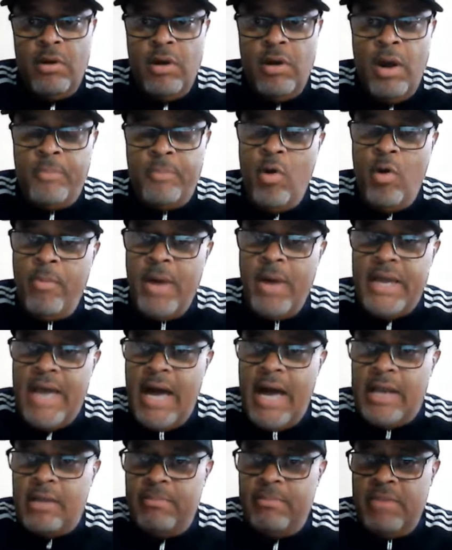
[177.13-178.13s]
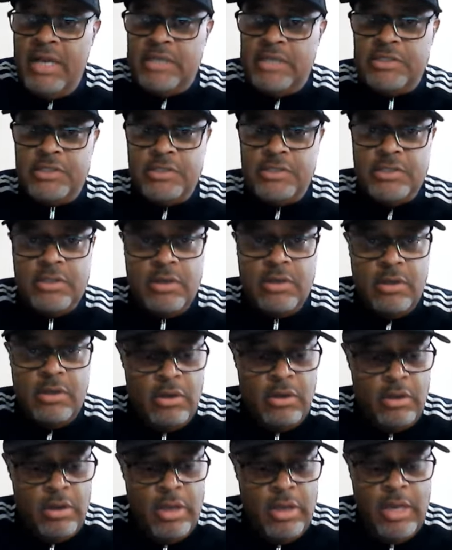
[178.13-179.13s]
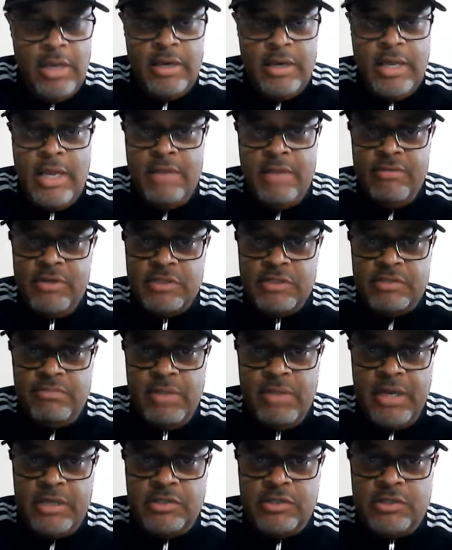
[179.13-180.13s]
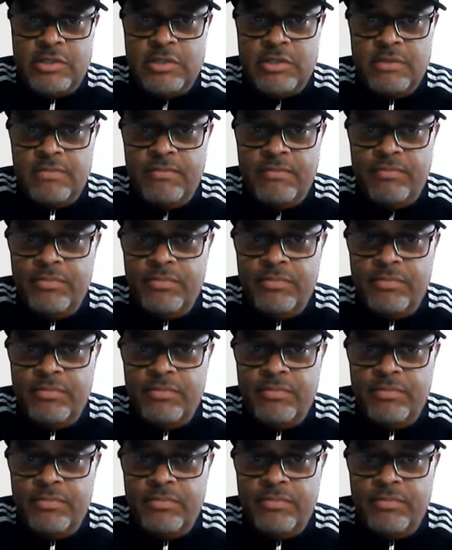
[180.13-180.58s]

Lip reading: a probiotic mix. And in this mix,